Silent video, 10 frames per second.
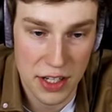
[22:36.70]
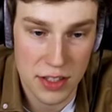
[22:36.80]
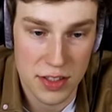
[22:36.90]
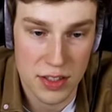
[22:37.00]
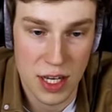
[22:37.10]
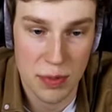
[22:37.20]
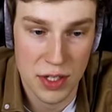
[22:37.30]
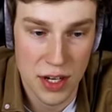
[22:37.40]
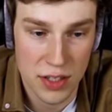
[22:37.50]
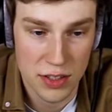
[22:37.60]
against
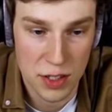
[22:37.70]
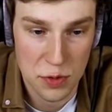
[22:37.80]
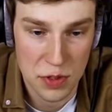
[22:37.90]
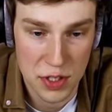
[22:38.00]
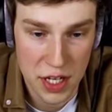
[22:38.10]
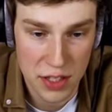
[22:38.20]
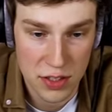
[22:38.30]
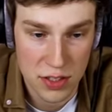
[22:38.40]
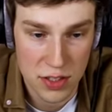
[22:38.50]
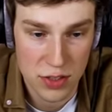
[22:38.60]
Decepticons, it was
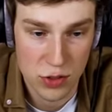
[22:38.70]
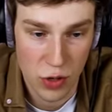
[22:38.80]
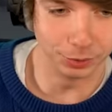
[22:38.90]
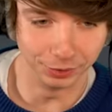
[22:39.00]
against toilets.